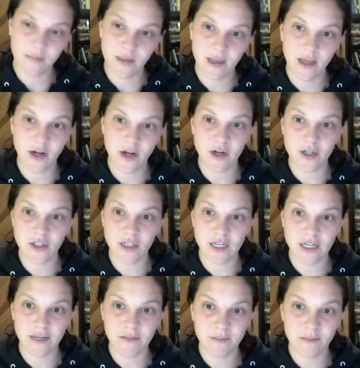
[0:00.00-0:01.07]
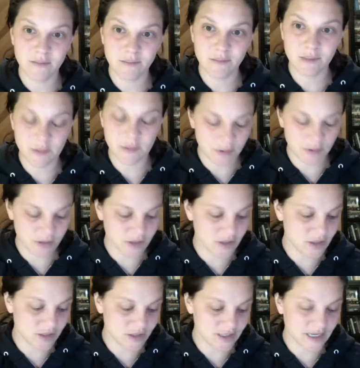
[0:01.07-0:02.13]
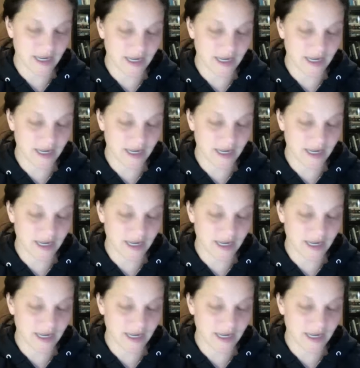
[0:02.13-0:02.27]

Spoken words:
encouraging people to just get